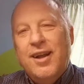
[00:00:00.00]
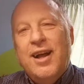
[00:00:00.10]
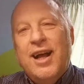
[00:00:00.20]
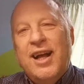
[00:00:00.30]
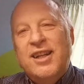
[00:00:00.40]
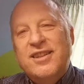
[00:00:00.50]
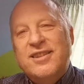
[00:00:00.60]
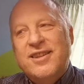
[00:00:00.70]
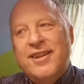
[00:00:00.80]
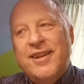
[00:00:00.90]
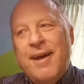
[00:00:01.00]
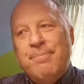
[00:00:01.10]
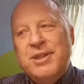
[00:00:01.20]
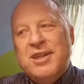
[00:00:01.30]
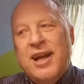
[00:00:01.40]
And that
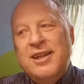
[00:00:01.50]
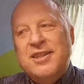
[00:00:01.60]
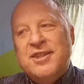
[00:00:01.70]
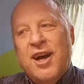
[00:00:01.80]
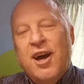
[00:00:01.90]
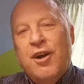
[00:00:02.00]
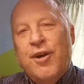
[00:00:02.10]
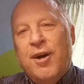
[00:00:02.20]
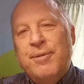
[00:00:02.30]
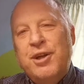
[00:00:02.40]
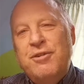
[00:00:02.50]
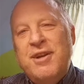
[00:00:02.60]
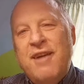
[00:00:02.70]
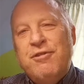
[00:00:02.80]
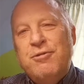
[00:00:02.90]
BATTALIA starter army you
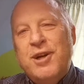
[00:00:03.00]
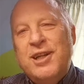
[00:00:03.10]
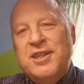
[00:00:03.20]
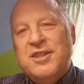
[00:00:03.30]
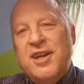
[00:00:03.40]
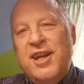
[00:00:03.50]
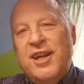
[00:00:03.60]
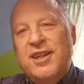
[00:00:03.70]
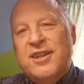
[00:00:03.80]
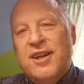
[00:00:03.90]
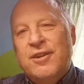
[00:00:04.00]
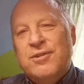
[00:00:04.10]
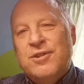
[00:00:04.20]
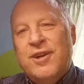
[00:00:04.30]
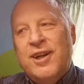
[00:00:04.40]
never really see in
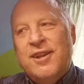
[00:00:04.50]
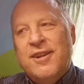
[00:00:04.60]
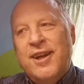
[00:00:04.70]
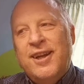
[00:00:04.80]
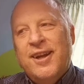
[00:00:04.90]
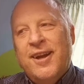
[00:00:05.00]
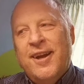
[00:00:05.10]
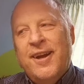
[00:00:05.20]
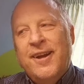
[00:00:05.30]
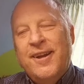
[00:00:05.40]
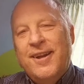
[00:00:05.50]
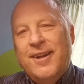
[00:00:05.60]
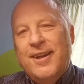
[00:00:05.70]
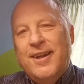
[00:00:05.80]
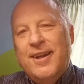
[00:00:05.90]
deals or anything, yeah.
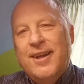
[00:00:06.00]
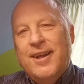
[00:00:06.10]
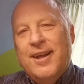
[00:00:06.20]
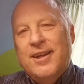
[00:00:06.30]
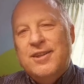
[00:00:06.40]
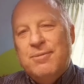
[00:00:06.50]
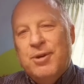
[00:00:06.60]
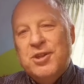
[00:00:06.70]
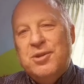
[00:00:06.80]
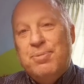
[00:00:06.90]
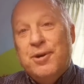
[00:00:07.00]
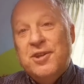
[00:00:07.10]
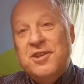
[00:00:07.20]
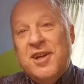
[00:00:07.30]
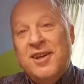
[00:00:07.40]
And to my
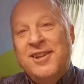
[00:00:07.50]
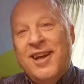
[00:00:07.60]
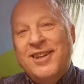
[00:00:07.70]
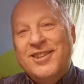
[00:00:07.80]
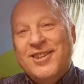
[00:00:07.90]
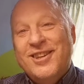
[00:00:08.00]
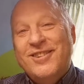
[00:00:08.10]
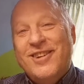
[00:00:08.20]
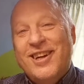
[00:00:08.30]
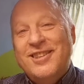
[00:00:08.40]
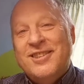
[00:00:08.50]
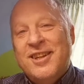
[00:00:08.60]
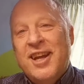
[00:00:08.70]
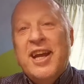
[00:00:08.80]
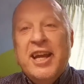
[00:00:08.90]
surprise, the young man turned around and said,
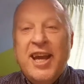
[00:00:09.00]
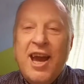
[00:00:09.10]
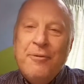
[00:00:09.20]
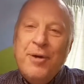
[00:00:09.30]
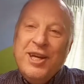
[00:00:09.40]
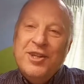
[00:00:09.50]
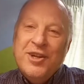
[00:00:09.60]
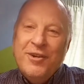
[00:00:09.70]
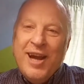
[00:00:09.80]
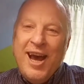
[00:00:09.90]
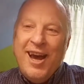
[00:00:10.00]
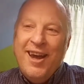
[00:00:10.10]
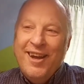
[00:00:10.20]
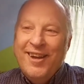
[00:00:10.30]
yeah, we can do that.